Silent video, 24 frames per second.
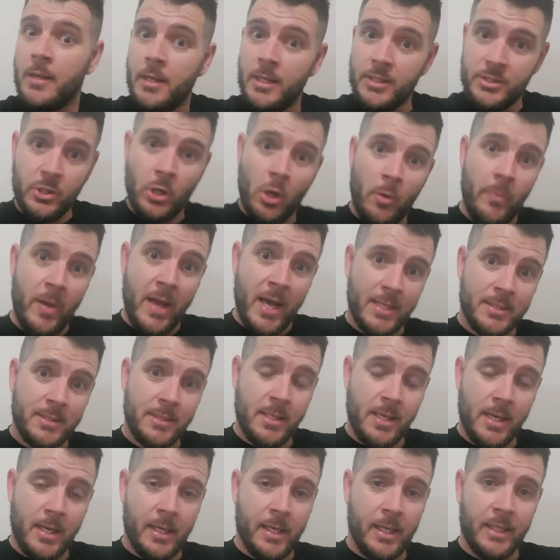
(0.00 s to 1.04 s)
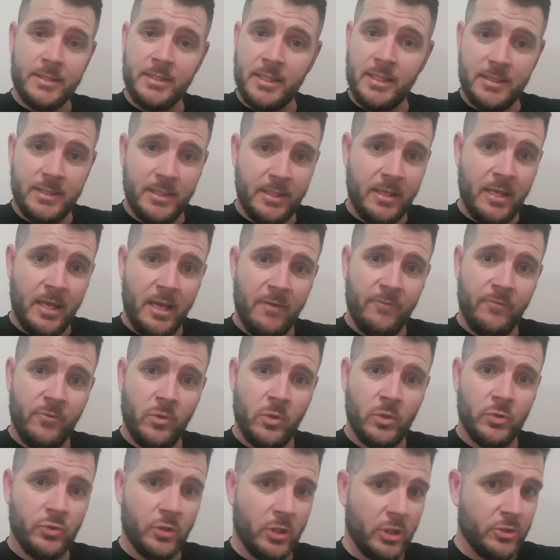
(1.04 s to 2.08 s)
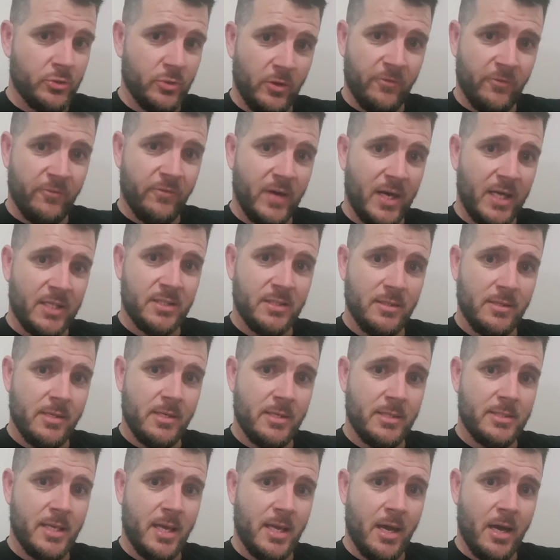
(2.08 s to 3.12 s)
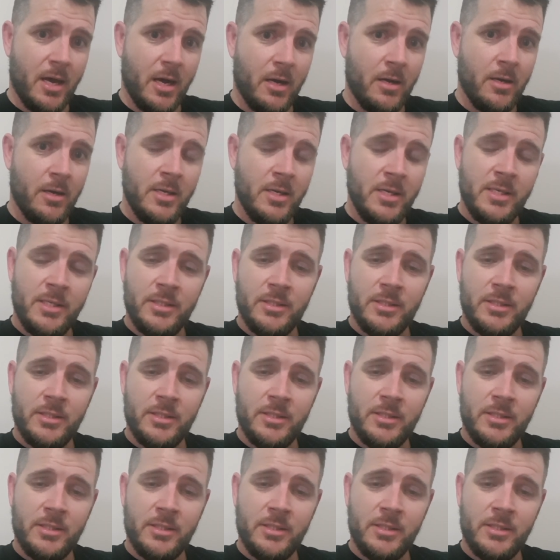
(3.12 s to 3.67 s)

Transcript: It's compact, it's easy to care for, dries you off faster than a towel.